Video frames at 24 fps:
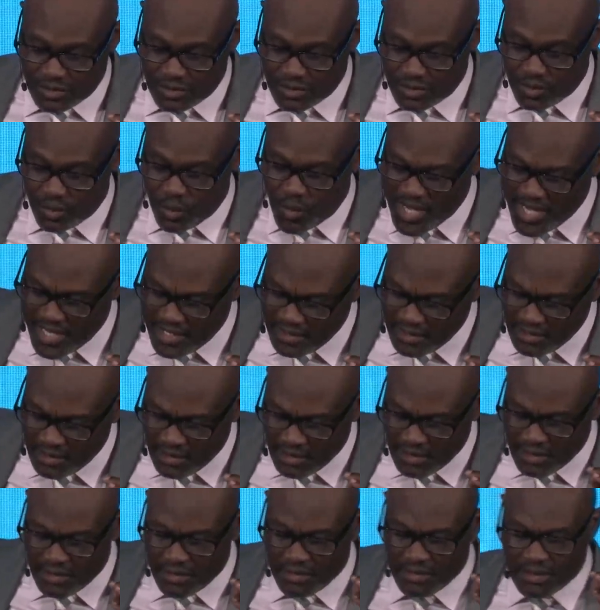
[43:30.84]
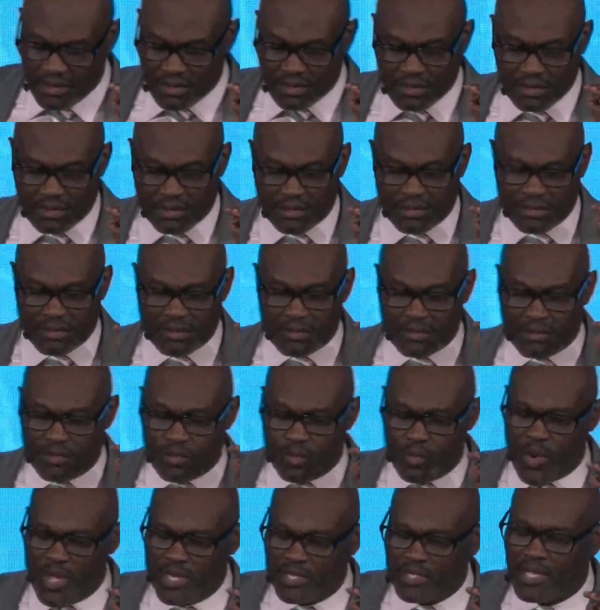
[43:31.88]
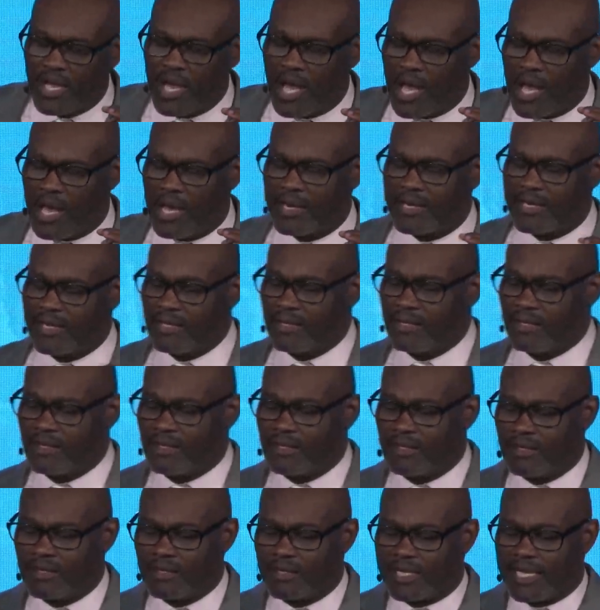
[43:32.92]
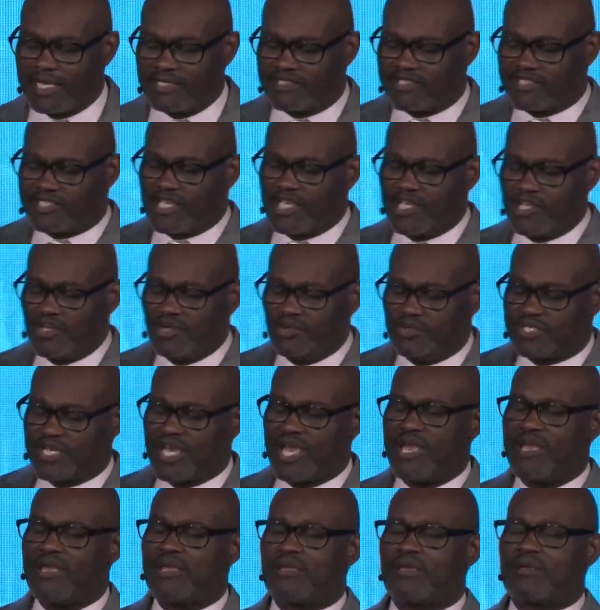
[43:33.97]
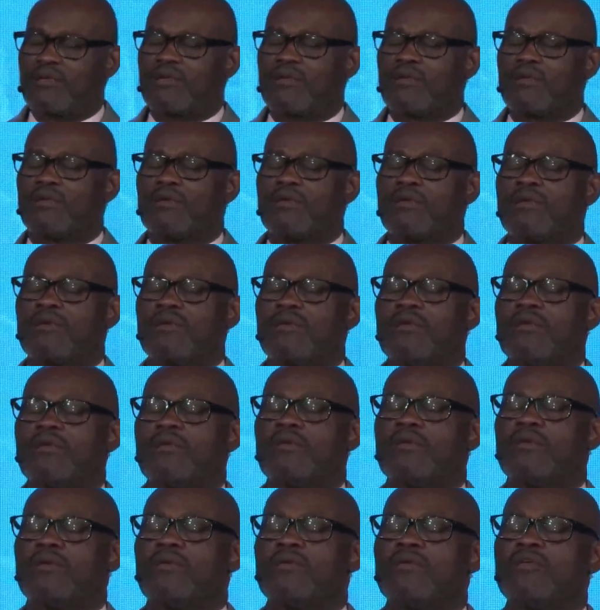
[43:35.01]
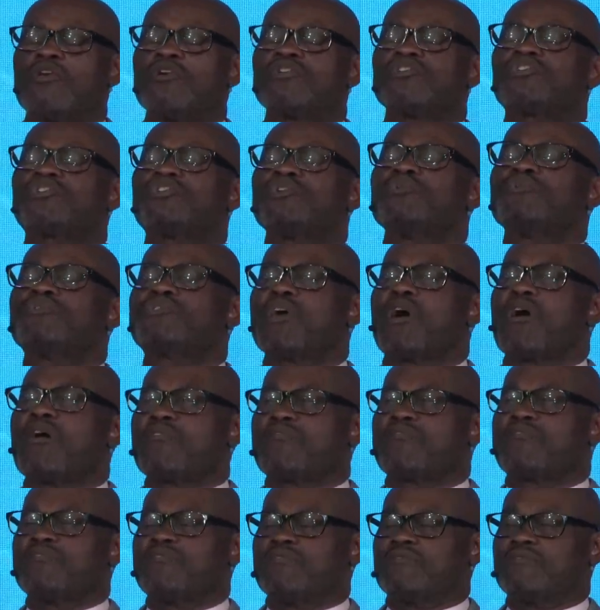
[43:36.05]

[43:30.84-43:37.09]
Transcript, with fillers: When God can see you take your shoes off,